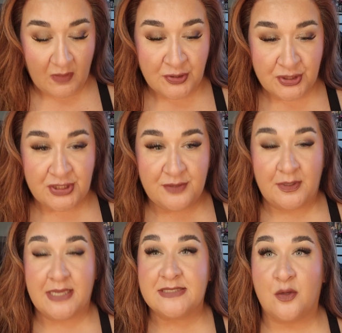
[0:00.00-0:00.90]
just so you
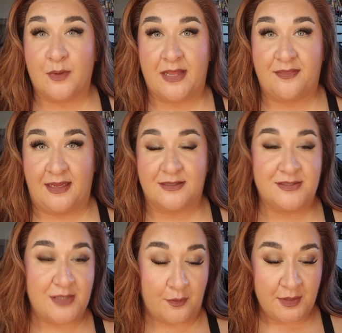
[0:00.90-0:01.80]
guys know what I think.
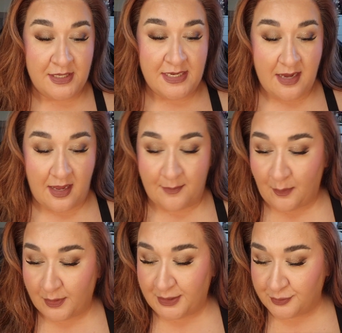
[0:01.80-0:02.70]
So um, I
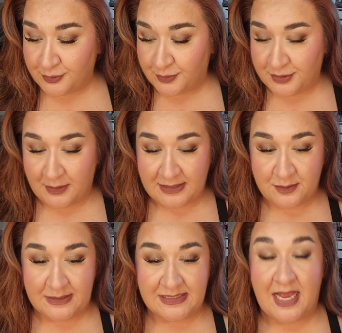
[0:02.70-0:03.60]
want to introduce you guys
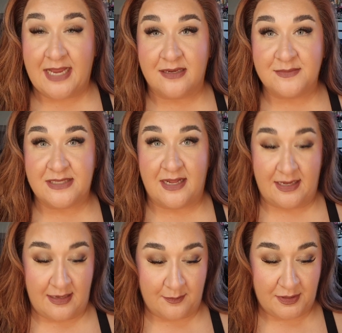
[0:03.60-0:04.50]
to these items that
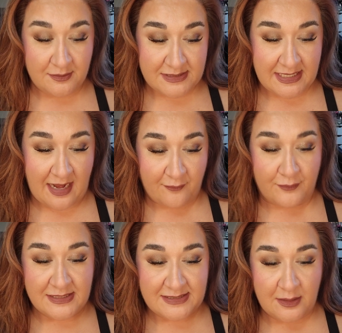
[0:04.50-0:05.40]
I am using.
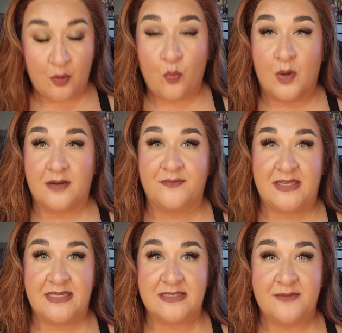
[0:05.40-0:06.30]
Every single one of
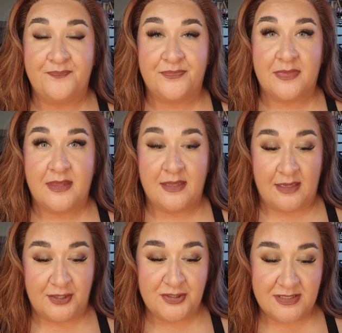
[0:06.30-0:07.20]
these,
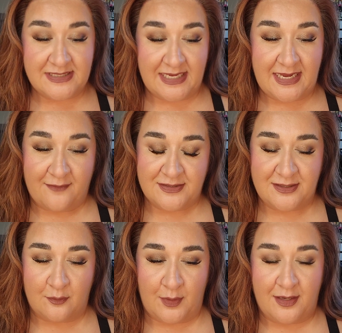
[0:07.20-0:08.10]
I shouldn't say every
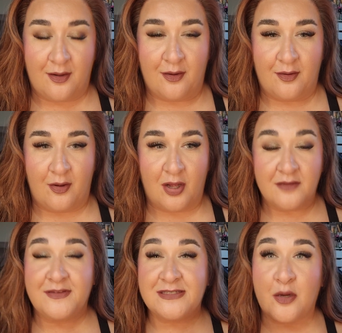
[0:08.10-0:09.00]
single one. All
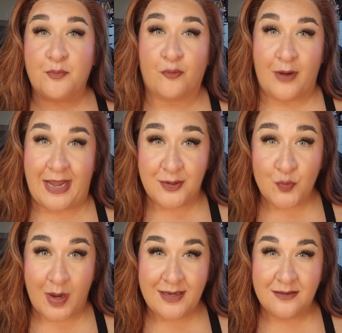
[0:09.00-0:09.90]
of these are brand
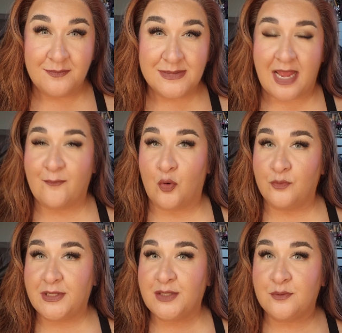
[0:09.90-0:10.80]
new items. I've
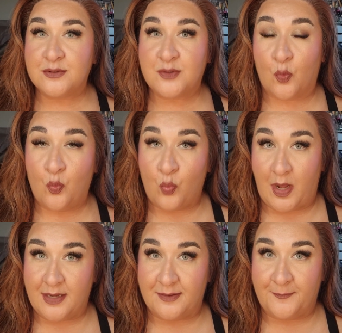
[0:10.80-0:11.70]
only used
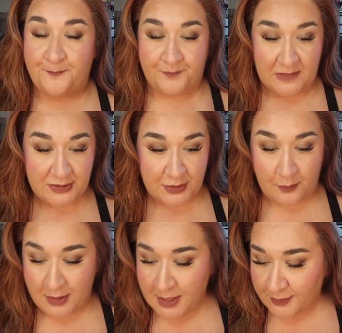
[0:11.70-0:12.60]
one.
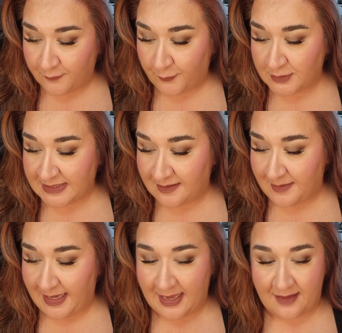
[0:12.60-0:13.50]
So the first item
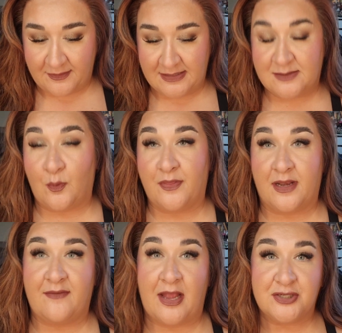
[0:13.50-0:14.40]
I have is the one that
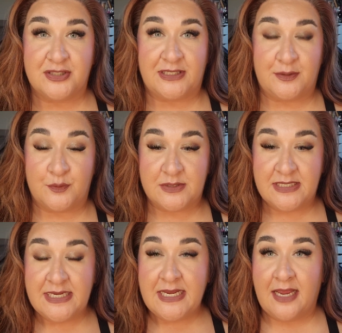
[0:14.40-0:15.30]
I've actually used.
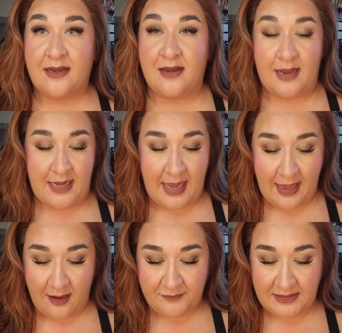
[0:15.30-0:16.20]
And I
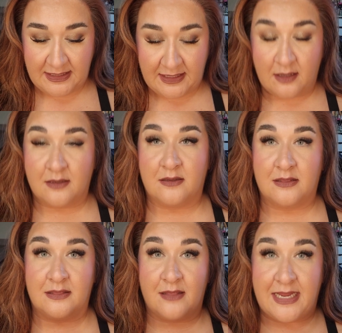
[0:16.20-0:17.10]
have the
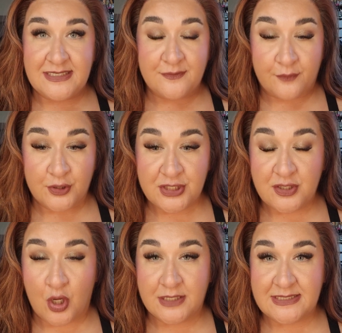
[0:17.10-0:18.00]
light
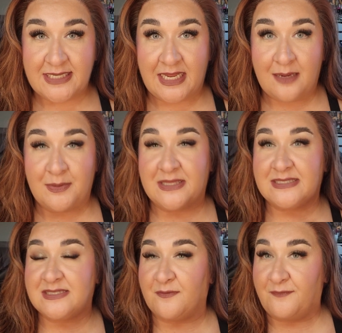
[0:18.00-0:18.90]
version on today, but
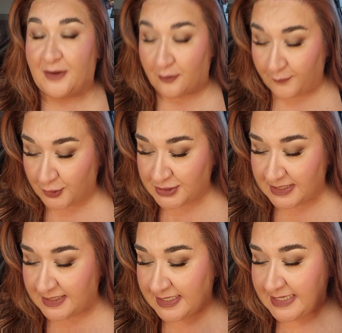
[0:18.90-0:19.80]
this is the fair
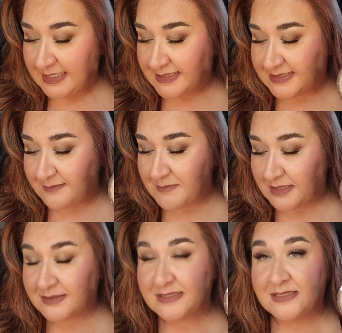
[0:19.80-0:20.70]
version. It's the Melt